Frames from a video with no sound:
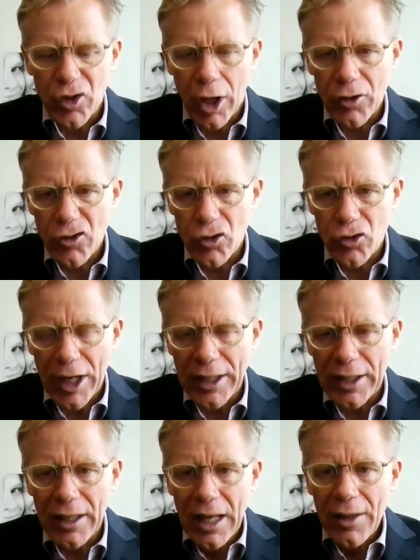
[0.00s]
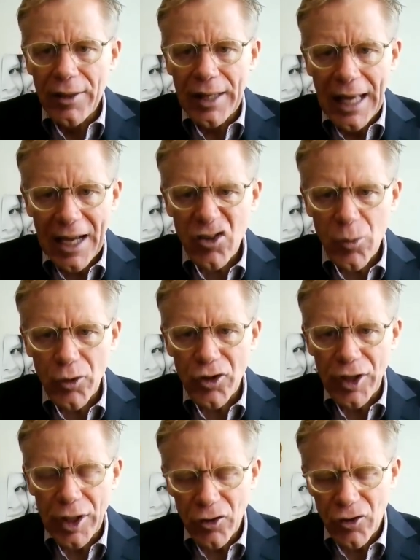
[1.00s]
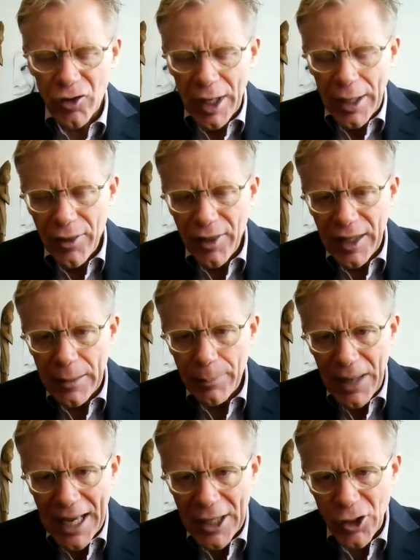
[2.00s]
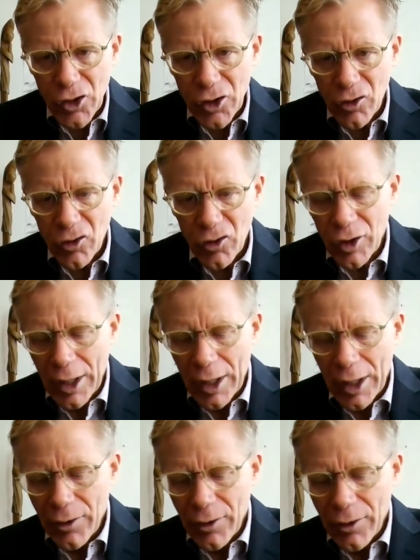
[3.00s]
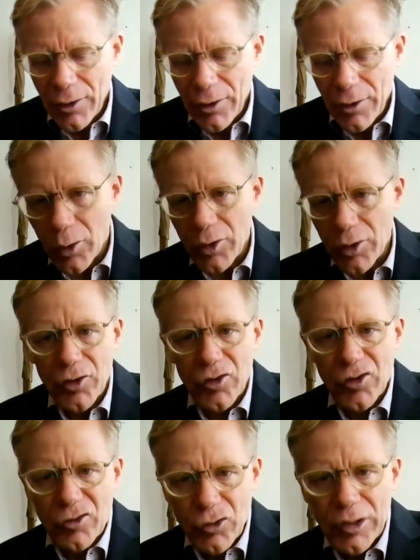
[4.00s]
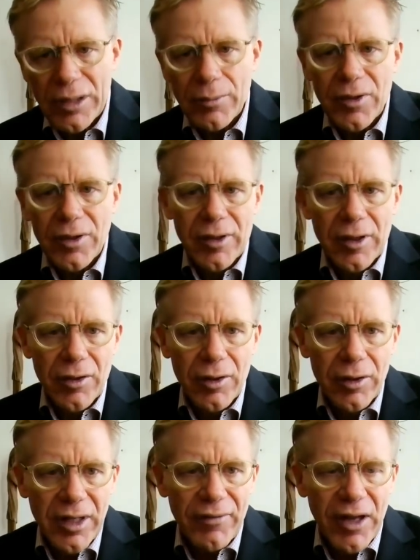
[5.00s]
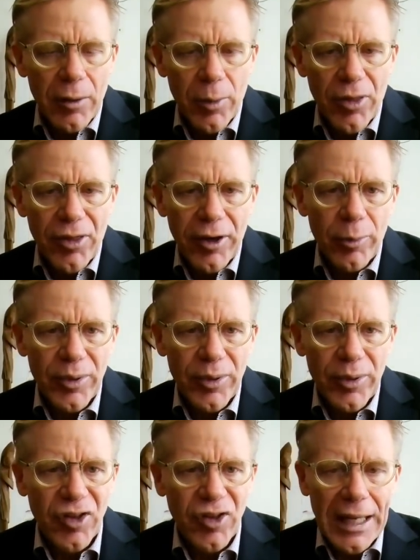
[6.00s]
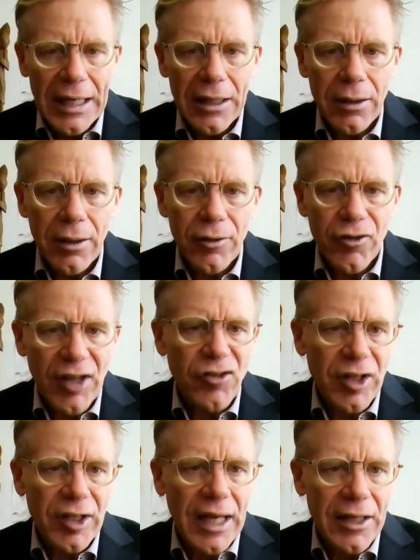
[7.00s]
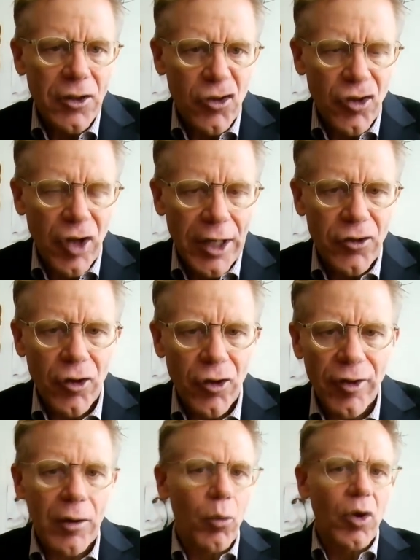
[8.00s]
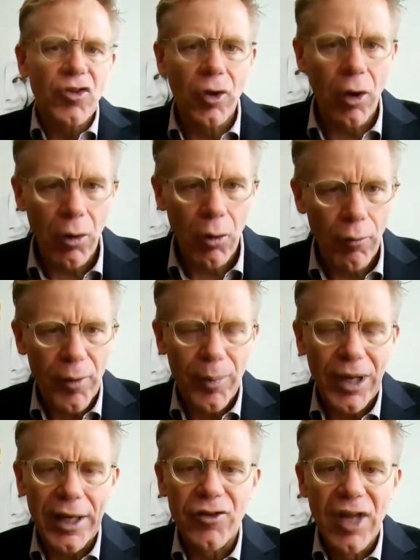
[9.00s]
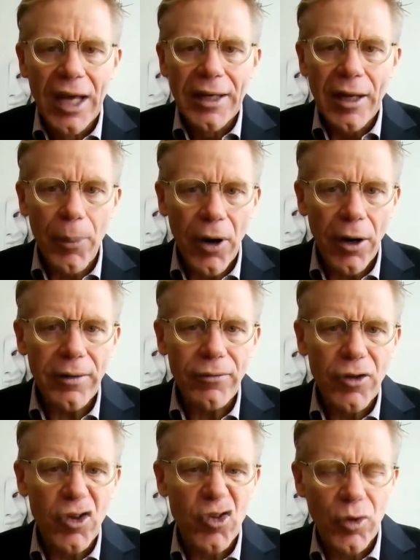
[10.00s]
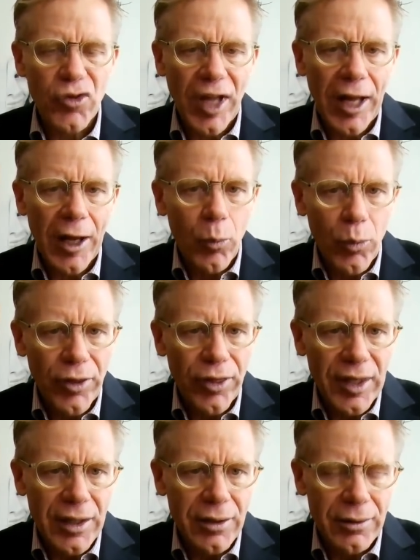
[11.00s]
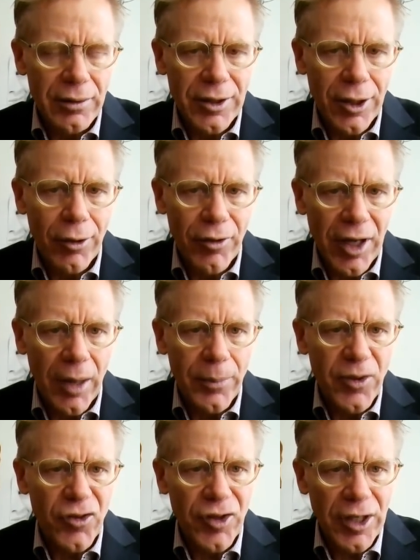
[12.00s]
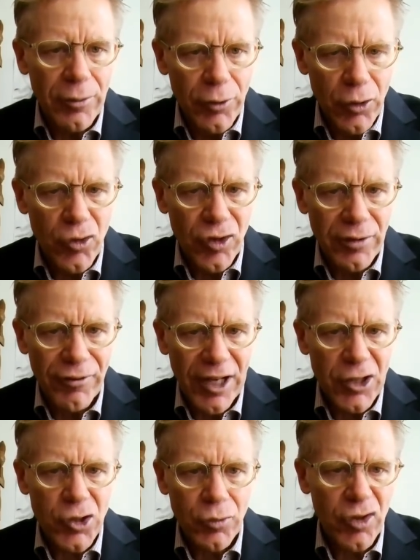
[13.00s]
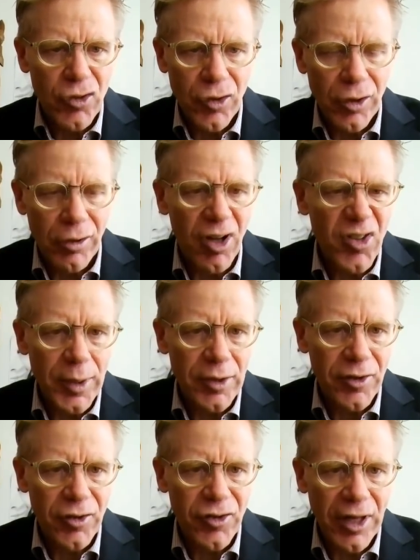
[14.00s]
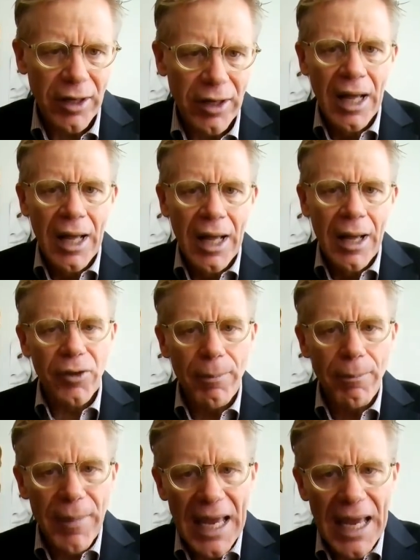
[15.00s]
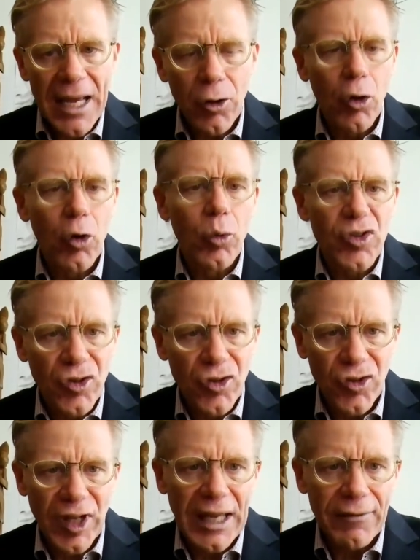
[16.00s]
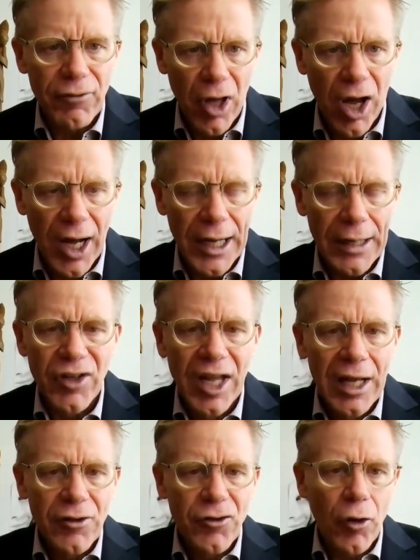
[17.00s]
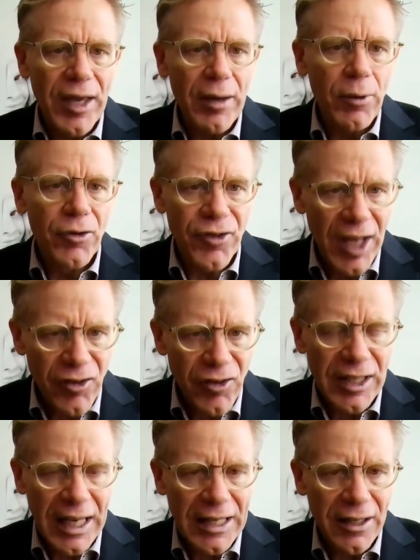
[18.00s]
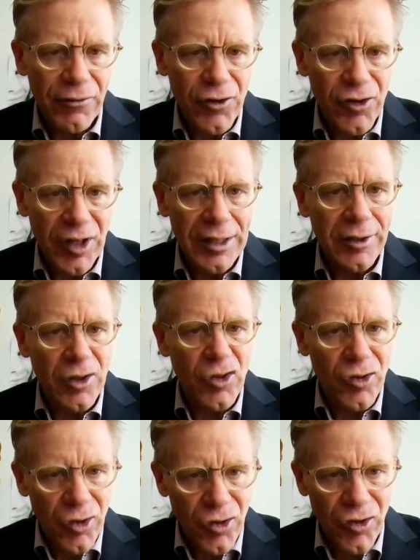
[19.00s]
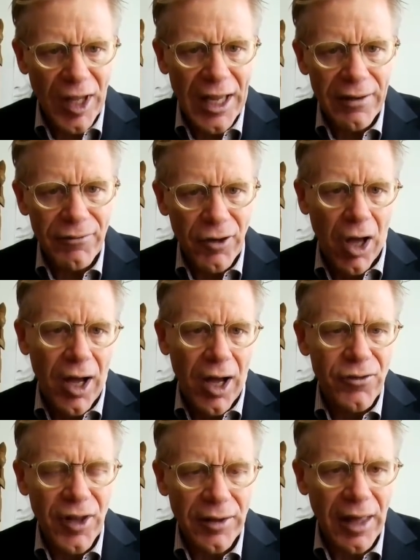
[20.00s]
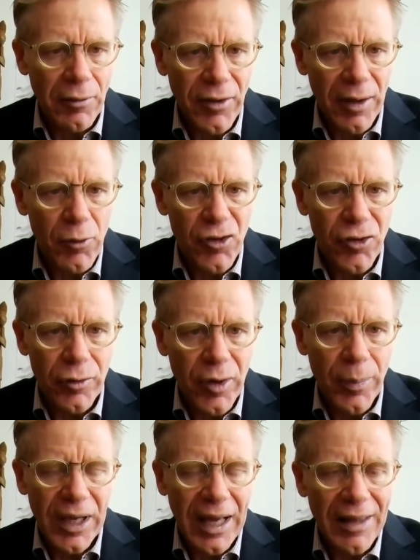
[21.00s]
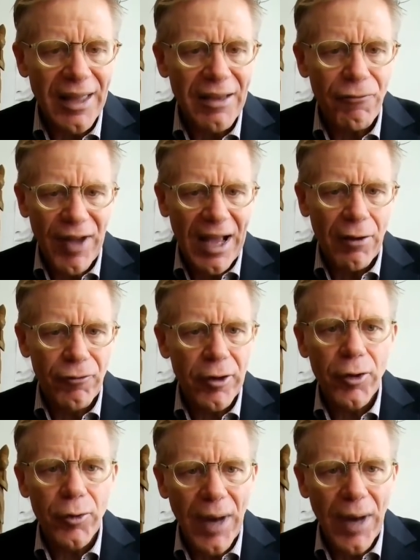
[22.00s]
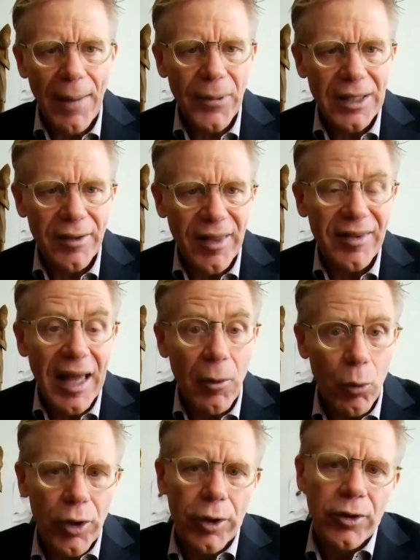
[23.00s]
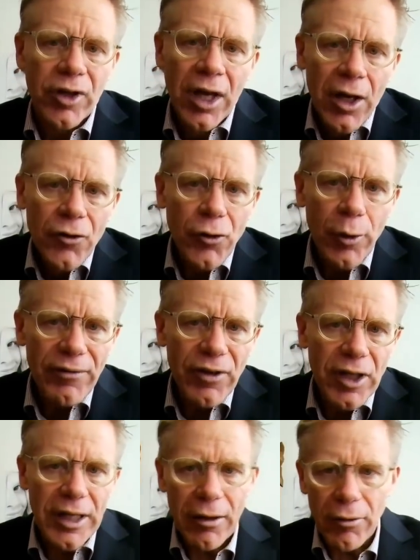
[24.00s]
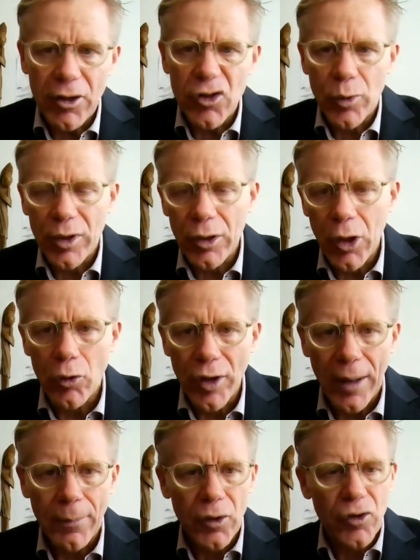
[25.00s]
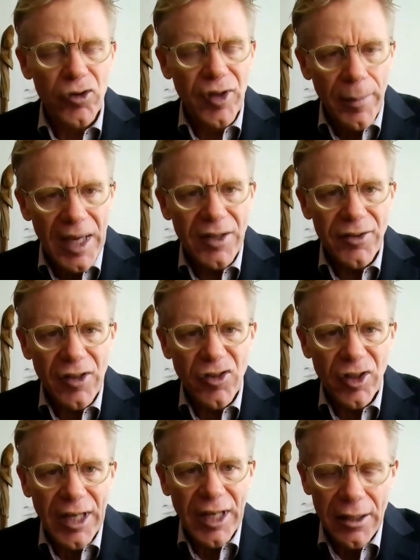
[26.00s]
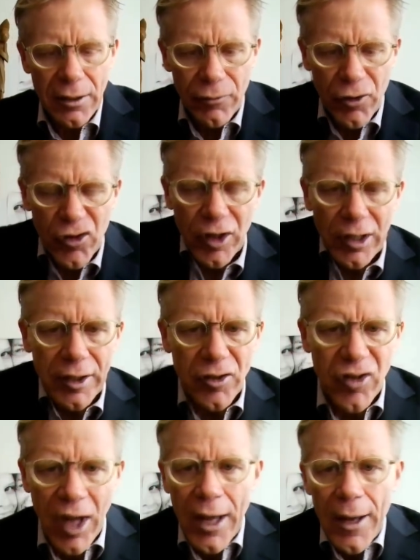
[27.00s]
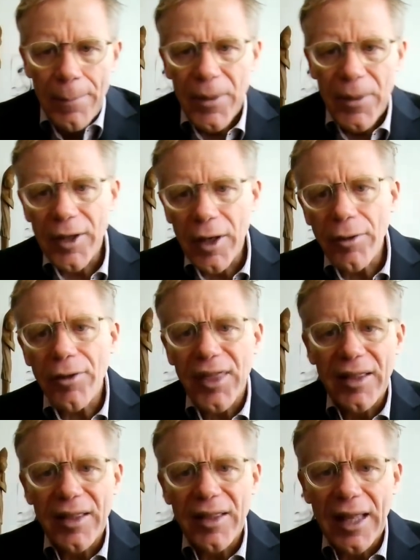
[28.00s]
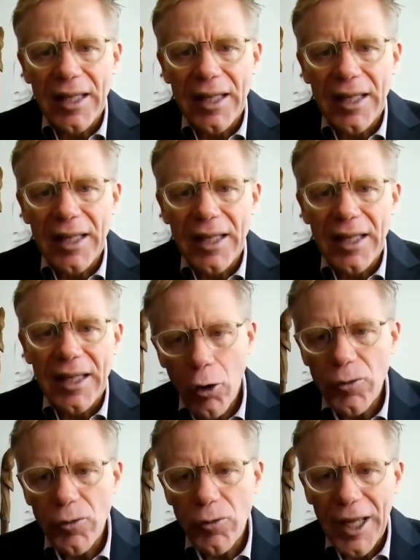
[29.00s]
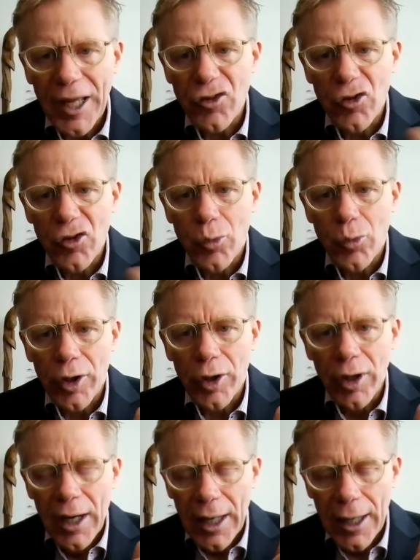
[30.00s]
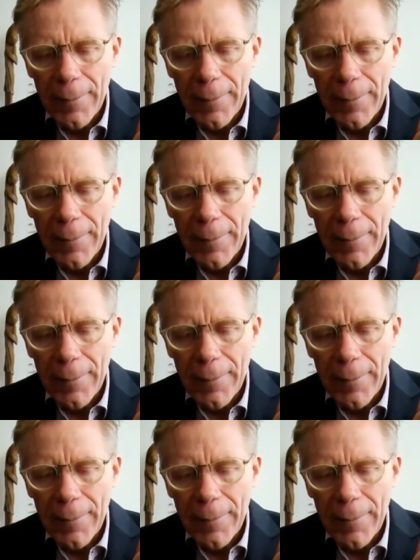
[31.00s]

was concentrating the expertise, the patients, the resources and treatment, the available therapies in designated sites so that it wasn't all over the place. Now, part of this was to help with the IPC, reduce the infection risk to your hospitals, et cetera. But the main goal was to save lives. So they were designating facilities to save lives. That was the big, and they found very rapidly that worked. So even in areas with low numbers, they made designated facilities. But the other thing they did was those places were